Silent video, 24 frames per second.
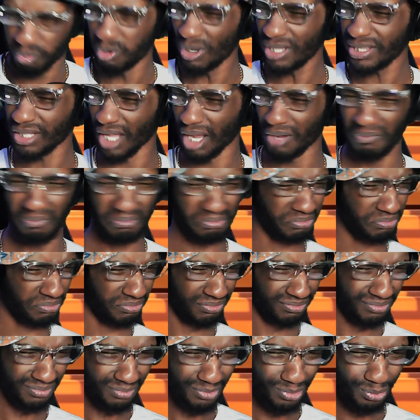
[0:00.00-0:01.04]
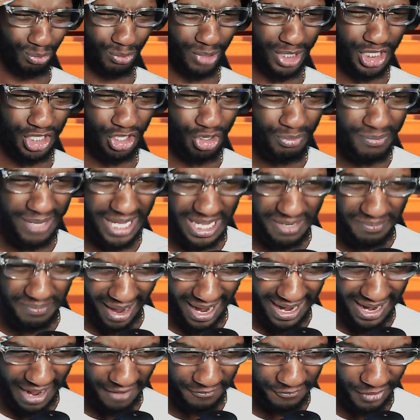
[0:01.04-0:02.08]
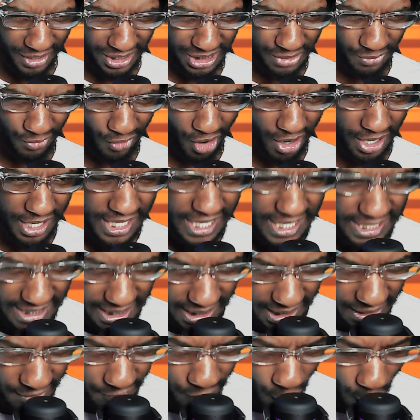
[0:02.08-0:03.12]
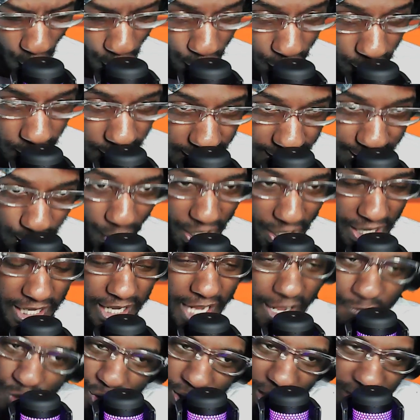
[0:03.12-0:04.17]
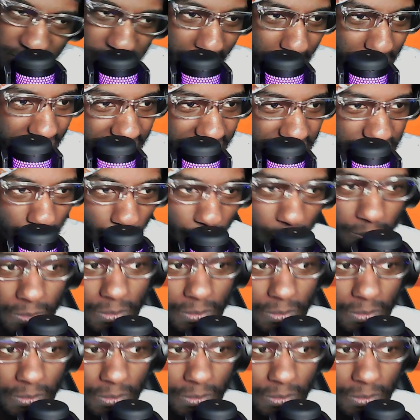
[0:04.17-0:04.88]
the? What do you mean by that? First of all, second of all, don't hit. If you touch my base, so